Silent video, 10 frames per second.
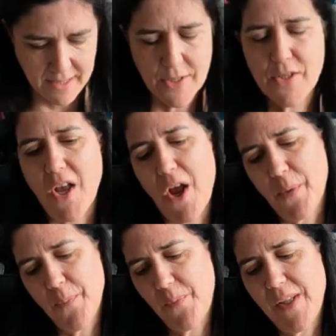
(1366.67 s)
So
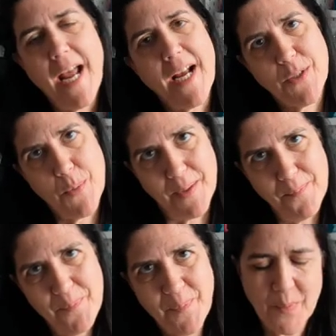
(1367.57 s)
the next
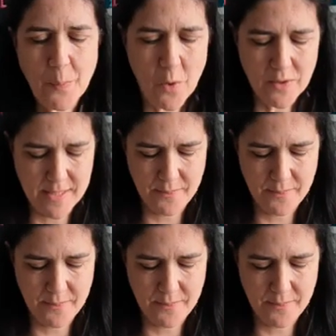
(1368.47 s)
one was